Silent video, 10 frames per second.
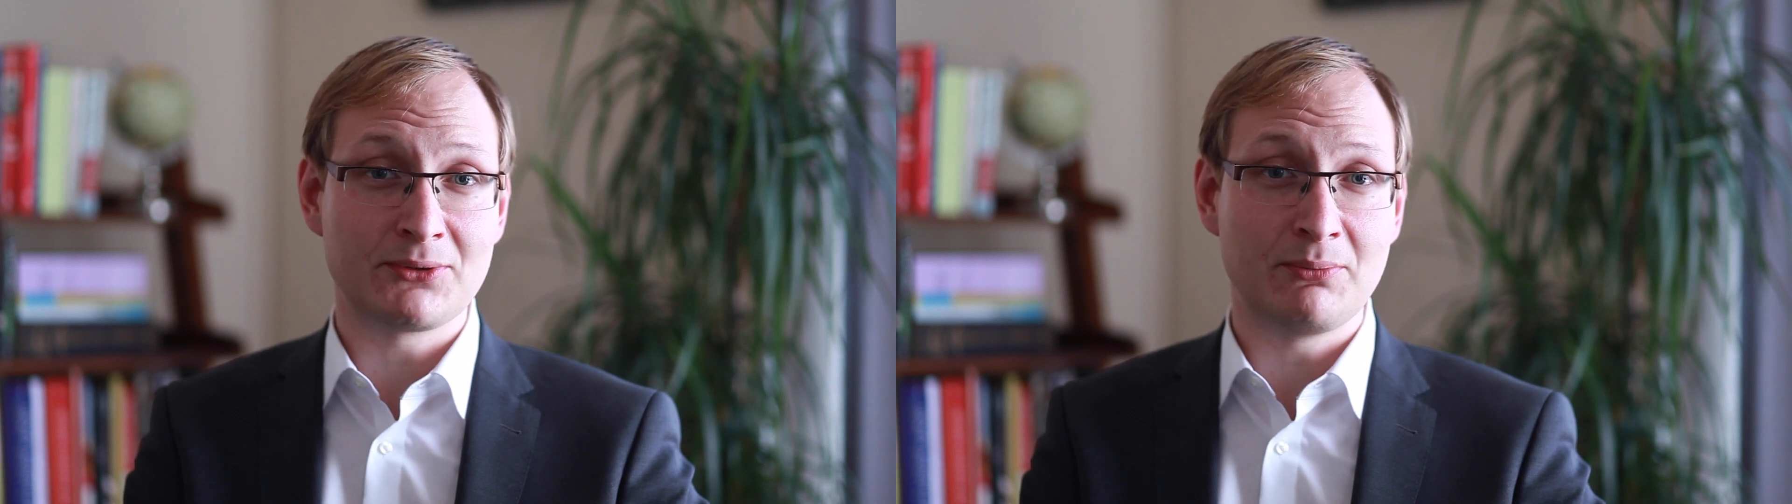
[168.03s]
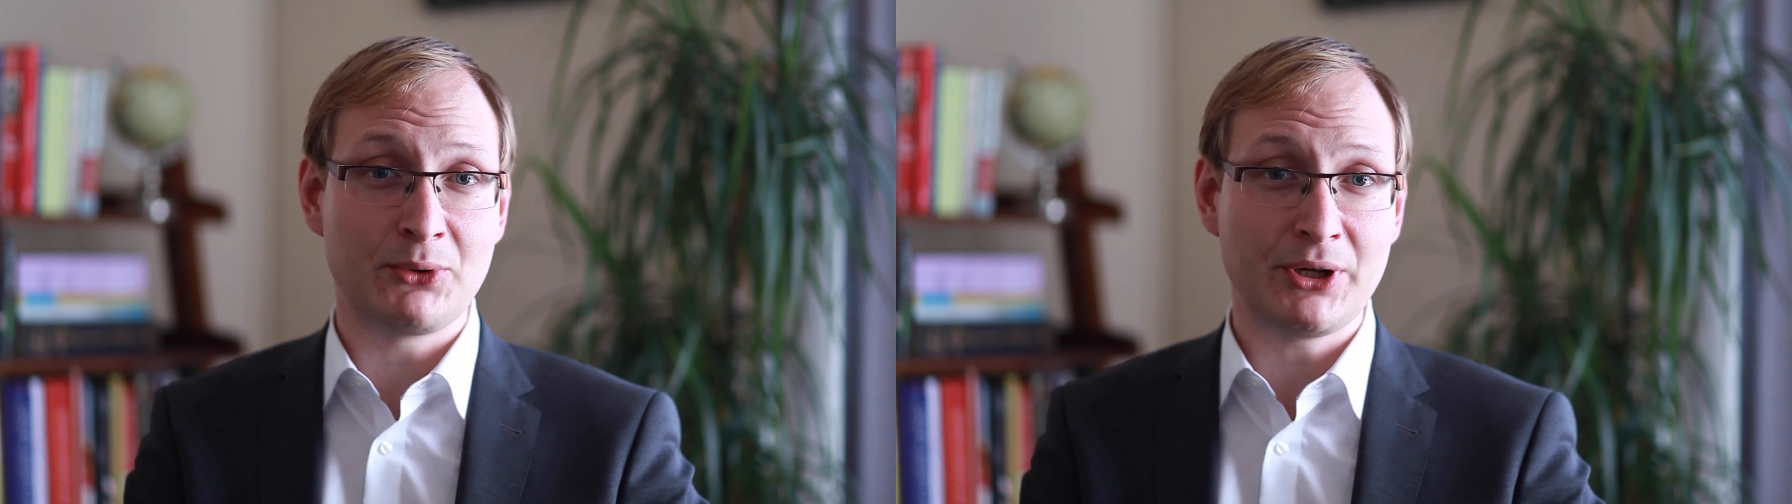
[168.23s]

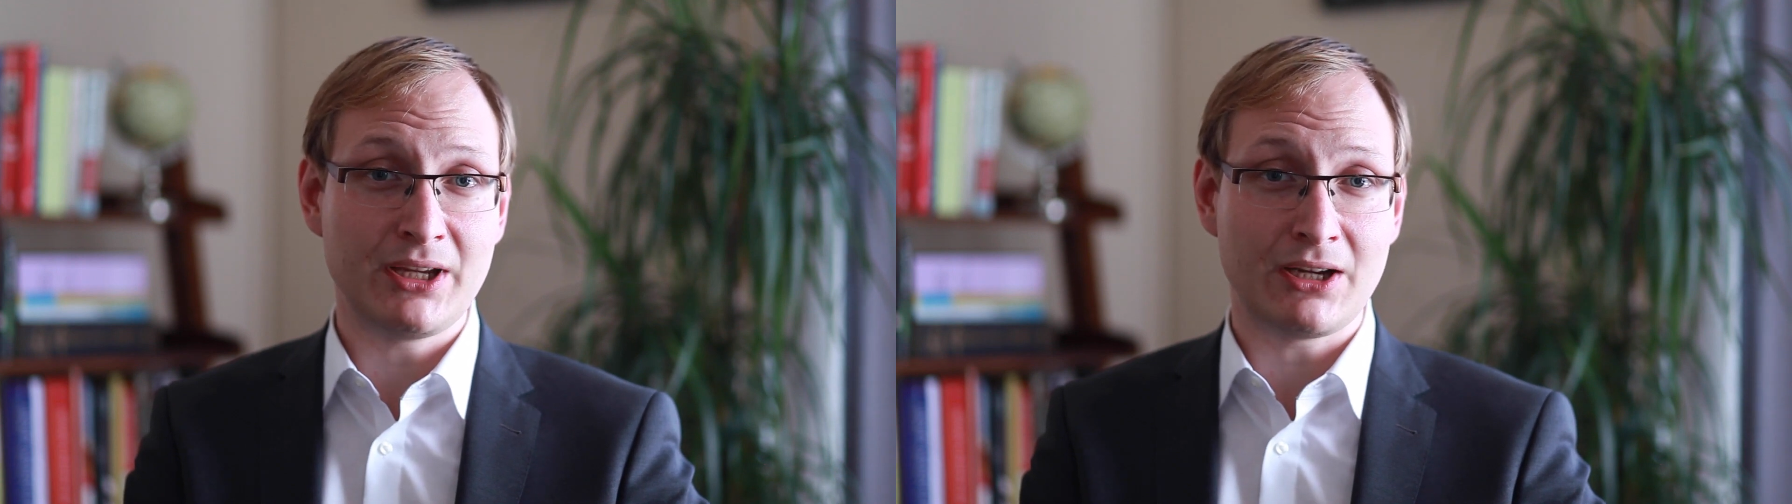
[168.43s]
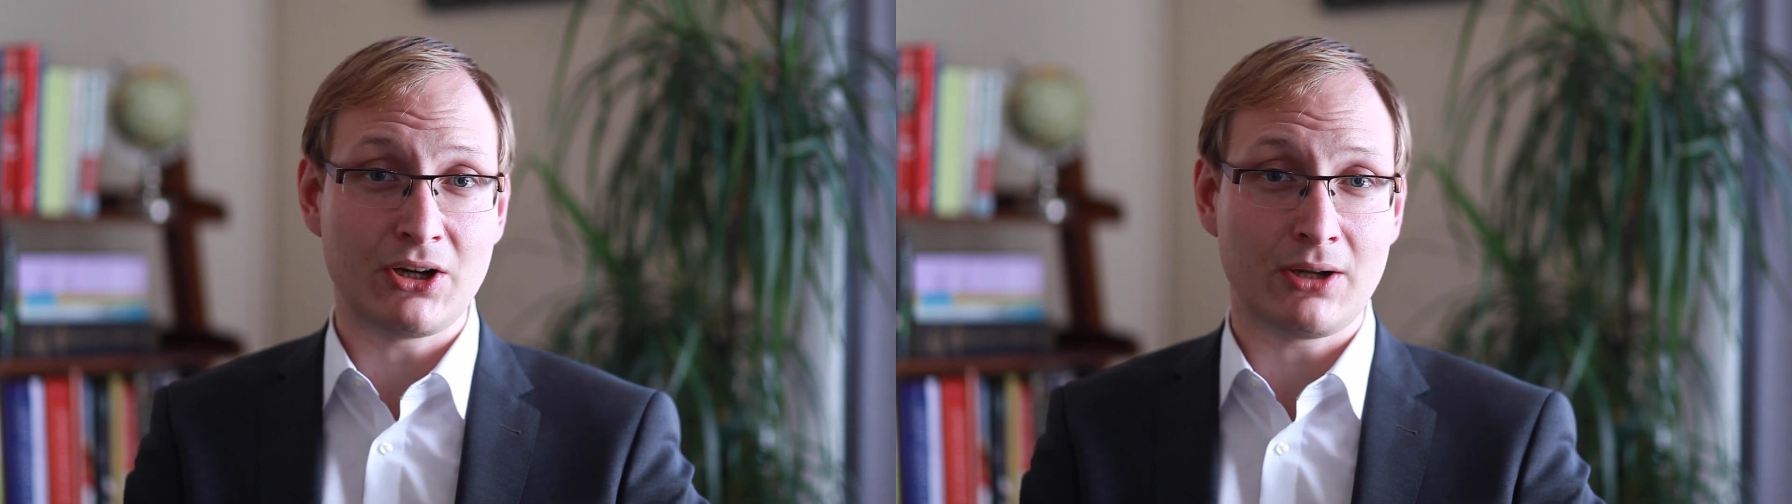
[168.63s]
from
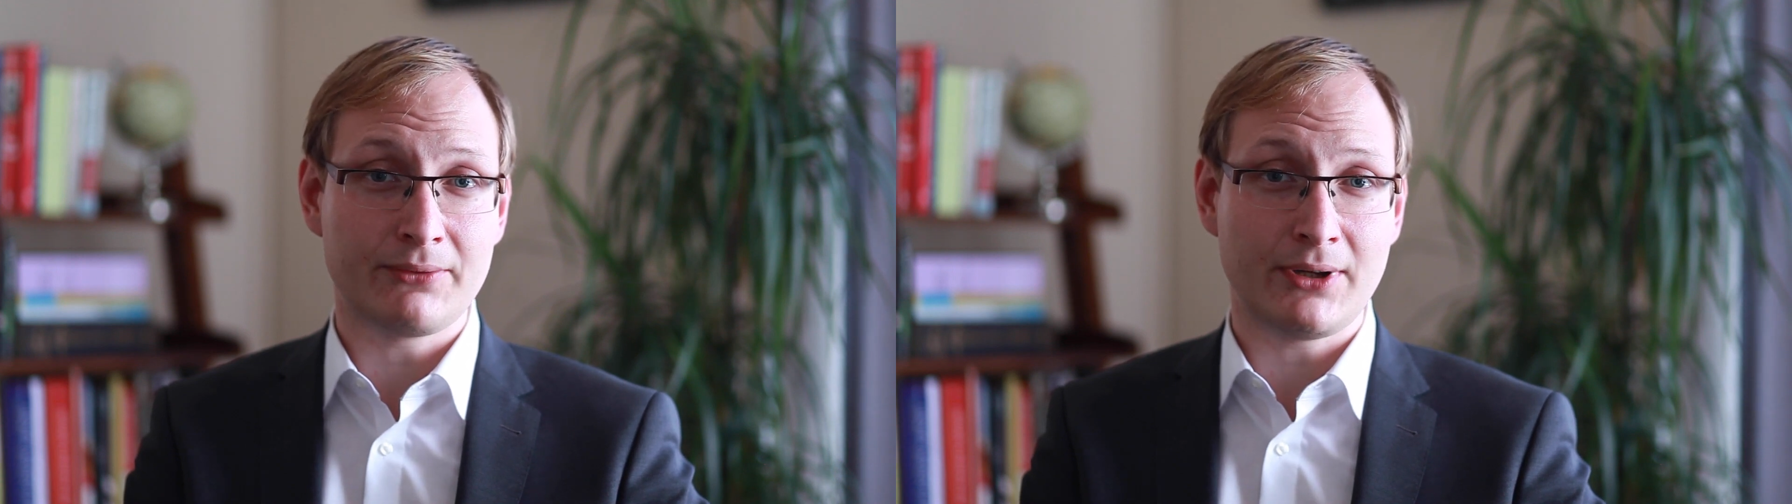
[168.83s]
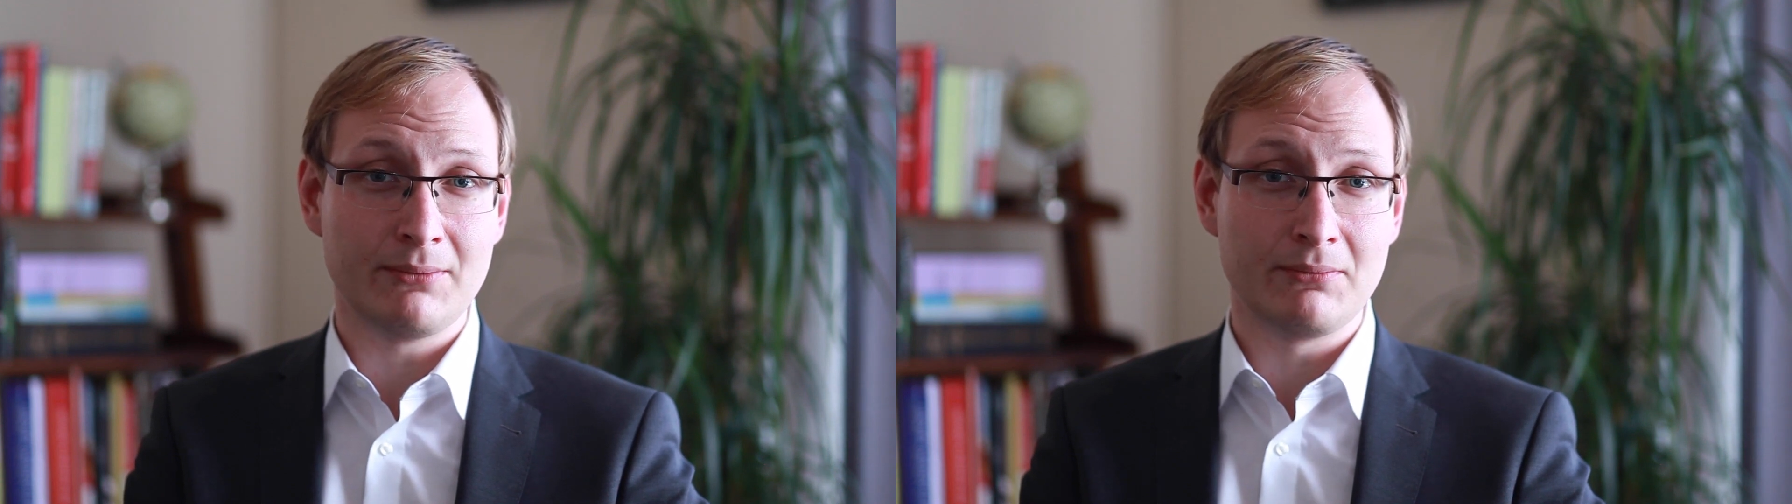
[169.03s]
bringing coffee.